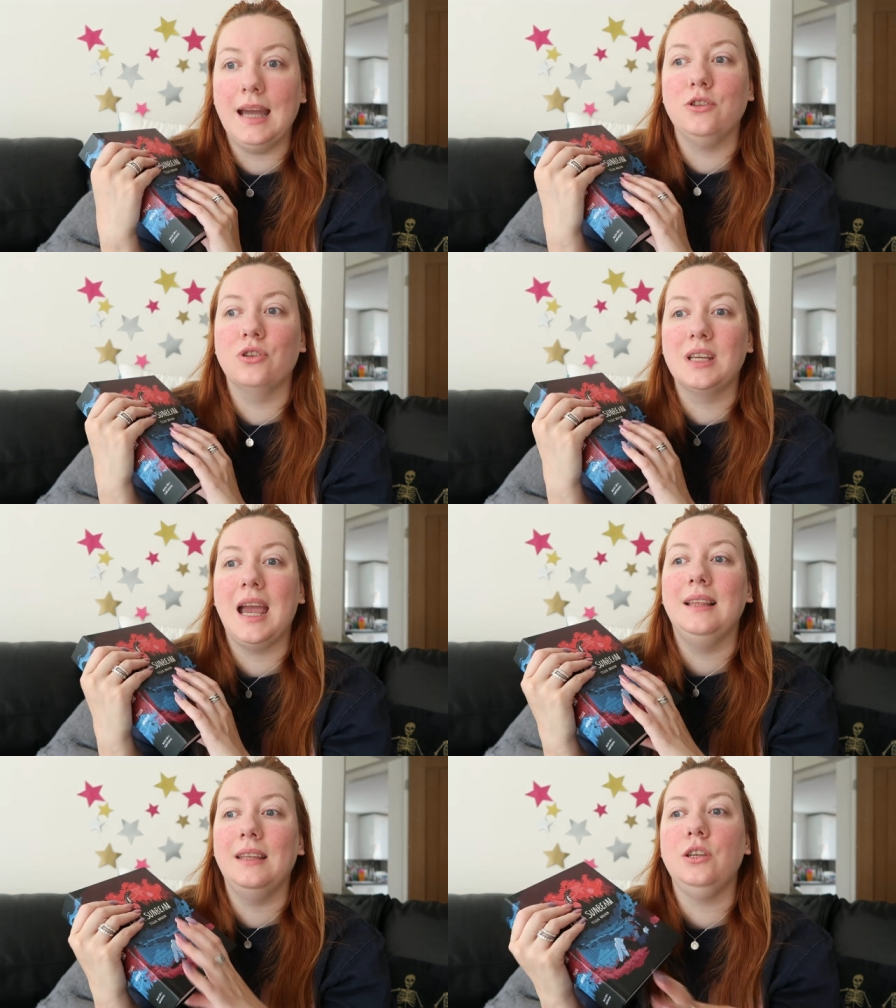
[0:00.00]
I just
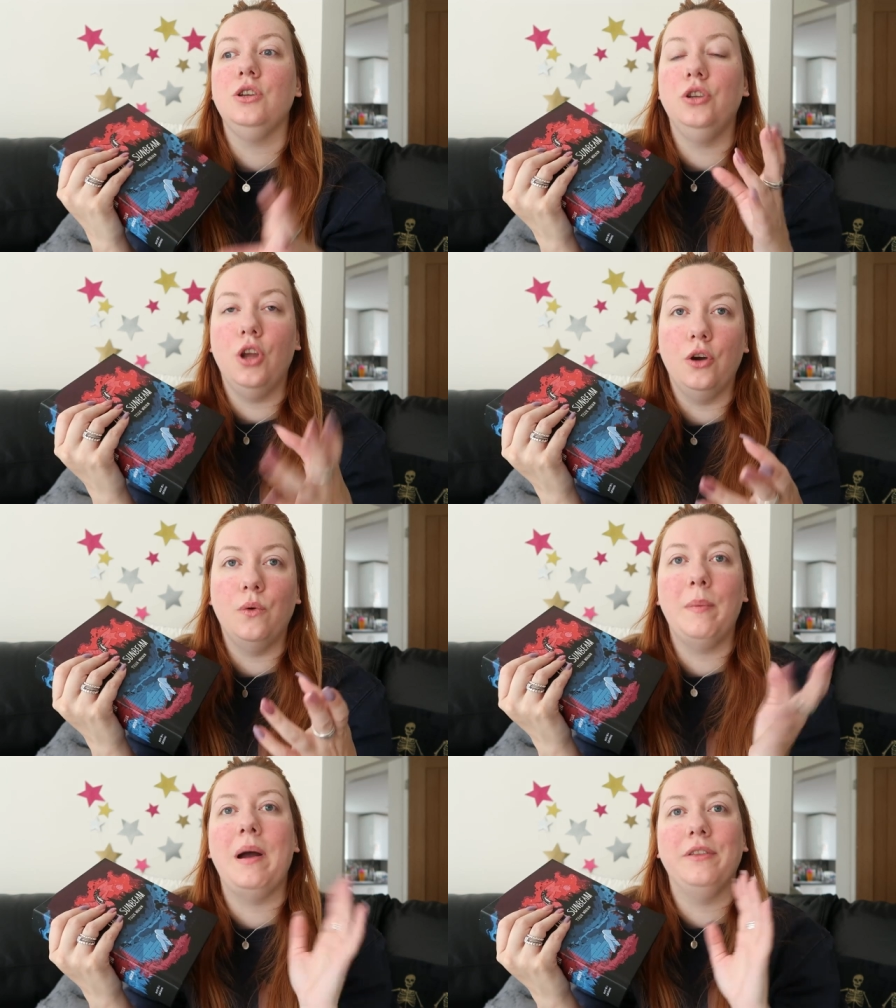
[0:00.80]
can't let you
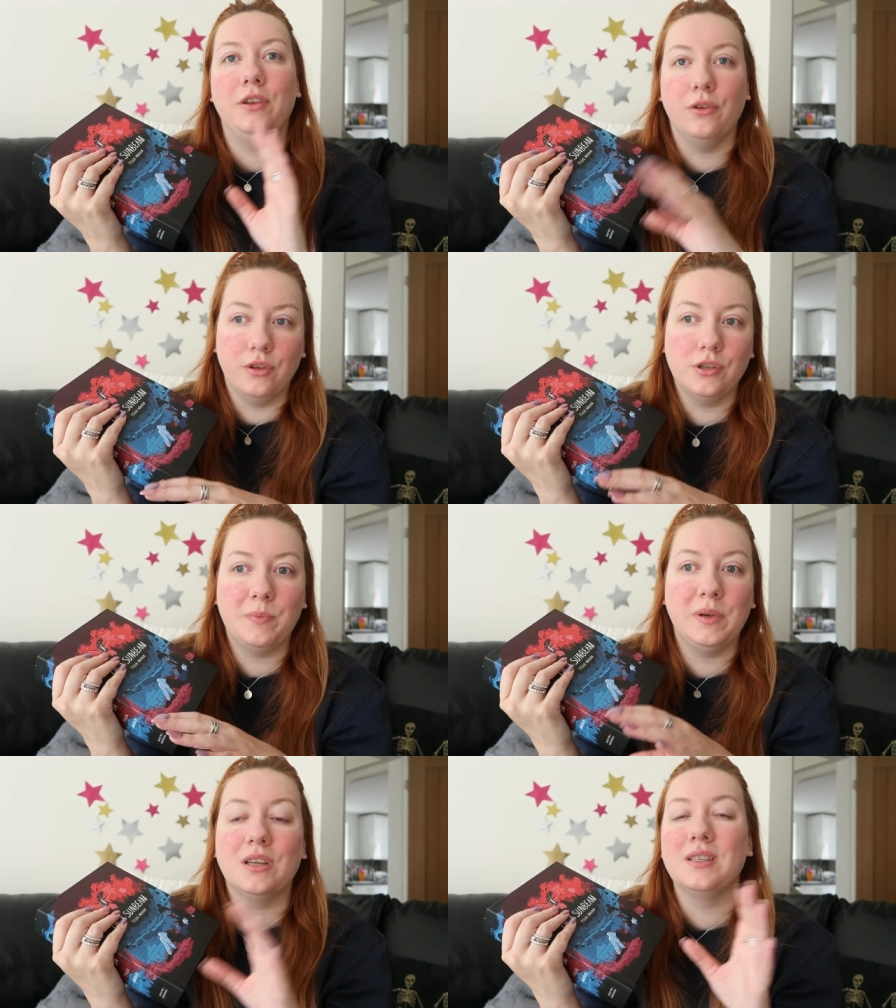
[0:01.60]
know about the
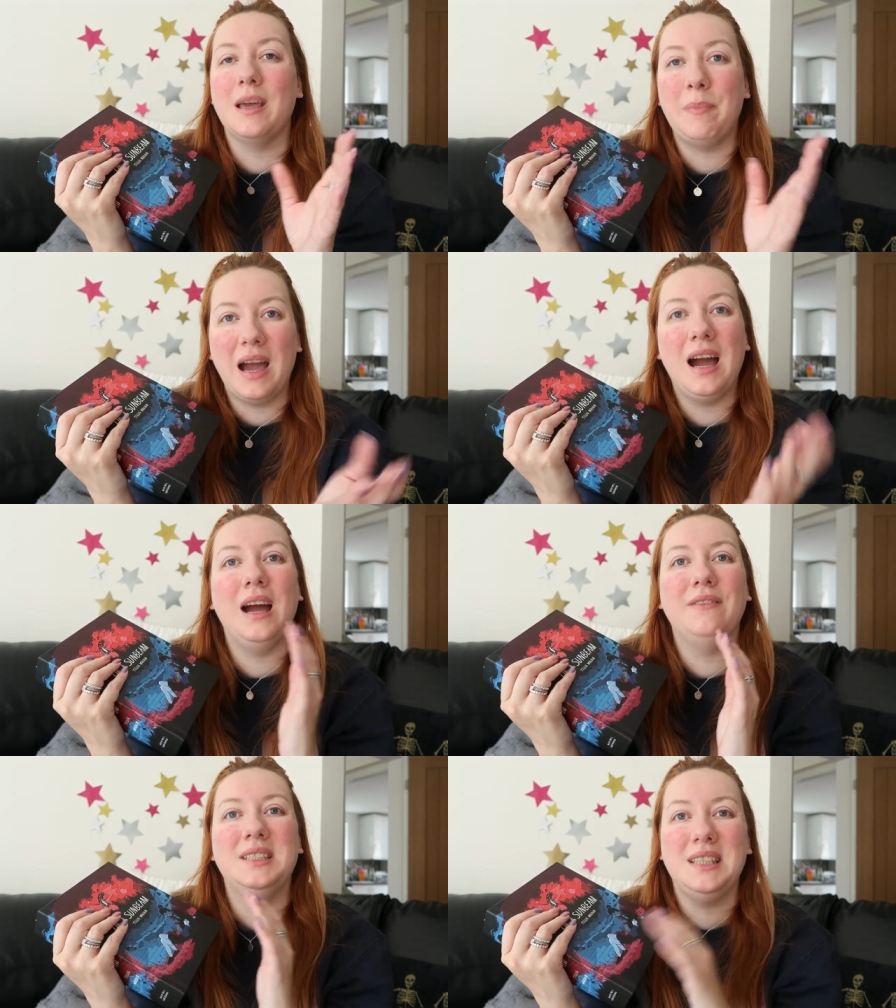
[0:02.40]
others because they're
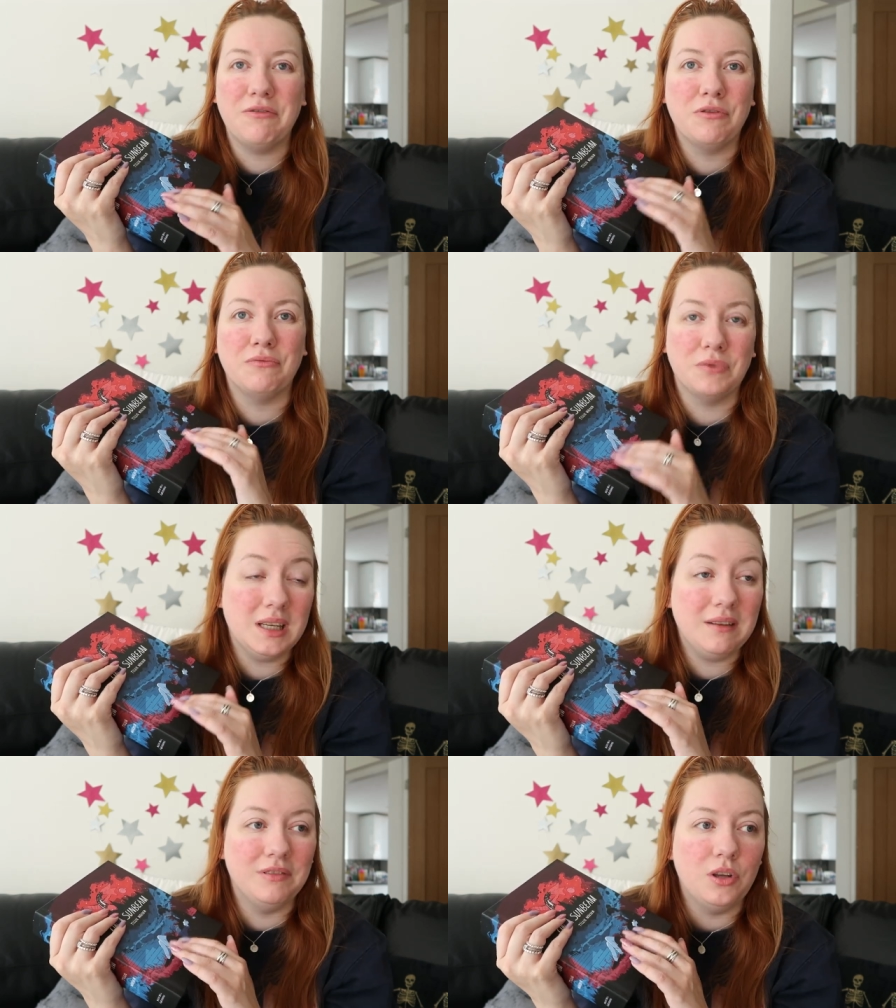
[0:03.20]
part of a different
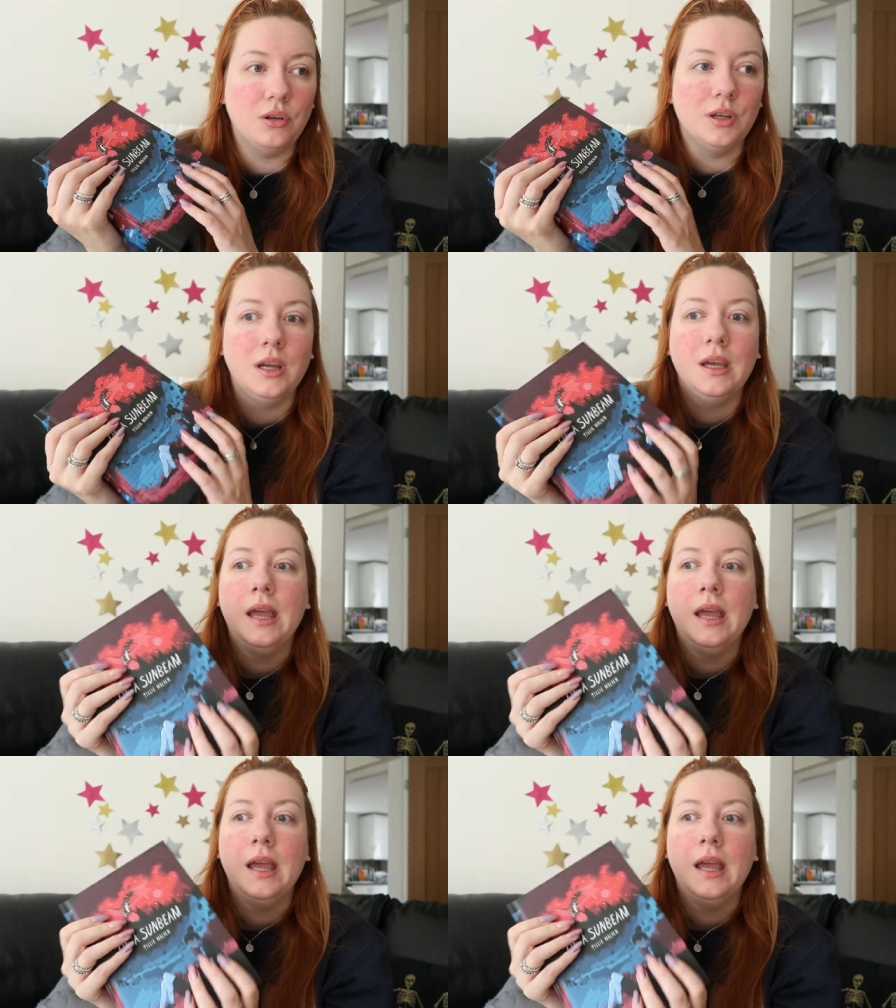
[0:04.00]
reading vlog.